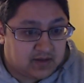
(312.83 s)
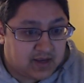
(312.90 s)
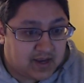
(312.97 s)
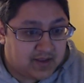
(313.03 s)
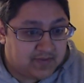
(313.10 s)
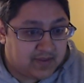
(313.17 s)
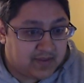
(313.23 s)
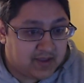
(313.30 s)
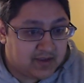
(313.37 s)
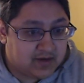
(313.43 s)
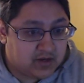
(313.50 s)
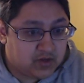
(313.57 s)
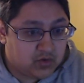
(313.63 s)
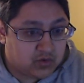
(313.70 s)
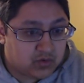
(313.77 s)
And
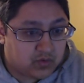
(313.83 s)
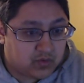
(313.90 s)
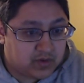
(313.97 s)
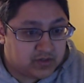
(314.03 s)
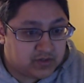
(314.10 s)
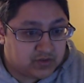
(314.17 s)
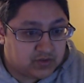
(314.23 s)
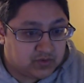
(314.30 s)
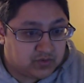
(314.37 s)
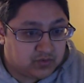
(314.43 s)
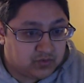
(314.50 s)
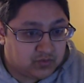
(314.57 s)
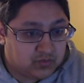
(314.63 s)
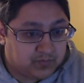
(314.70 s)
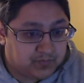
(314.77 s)
then you're gonna
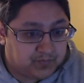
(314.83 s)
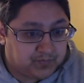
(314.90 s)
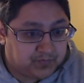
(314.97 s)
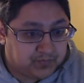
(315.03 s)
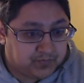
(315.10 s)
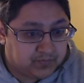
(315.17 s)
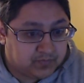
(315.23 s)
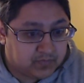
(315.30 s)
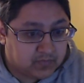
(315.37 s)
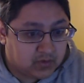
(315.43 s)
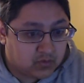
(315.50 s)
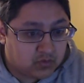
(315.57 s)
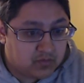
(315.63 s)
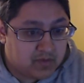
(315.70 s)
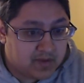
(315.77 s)
do,
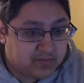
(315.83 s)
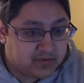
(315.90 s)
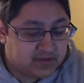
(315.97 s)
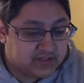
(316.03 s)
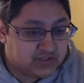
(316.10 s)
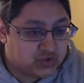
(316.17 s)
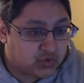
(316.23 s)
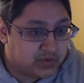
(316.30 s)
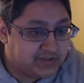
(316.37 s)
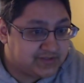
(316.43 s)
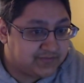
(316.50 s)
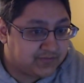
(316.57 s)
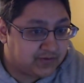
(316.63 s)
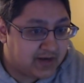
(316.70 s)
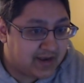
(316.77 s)
remember this choice
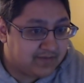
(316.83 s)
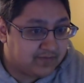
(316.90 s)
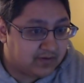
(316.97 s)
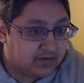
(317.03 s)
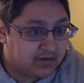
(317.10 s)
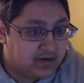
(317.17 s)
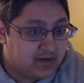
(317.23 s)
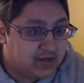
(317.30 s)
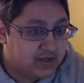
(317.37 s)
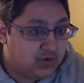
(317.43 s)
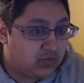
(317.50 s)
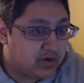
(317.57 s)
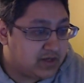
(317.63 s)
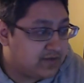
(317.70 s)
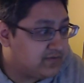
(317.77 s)
forever.
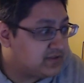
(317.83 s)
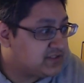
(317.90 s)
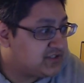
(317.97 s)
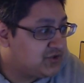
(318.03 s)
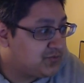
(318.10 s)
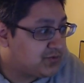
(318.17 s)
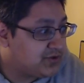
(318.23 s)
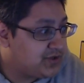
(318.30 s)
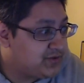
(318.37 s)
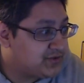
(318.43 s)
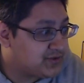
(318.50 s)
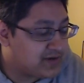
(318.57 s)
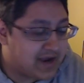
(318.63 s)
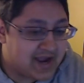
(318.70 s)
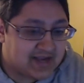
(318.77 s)
You wanna give it super
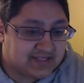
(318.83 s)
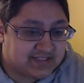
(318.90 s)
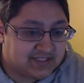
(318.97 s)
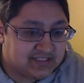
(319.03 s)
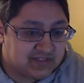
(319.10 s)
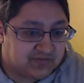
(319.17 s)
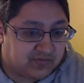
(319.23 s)
user access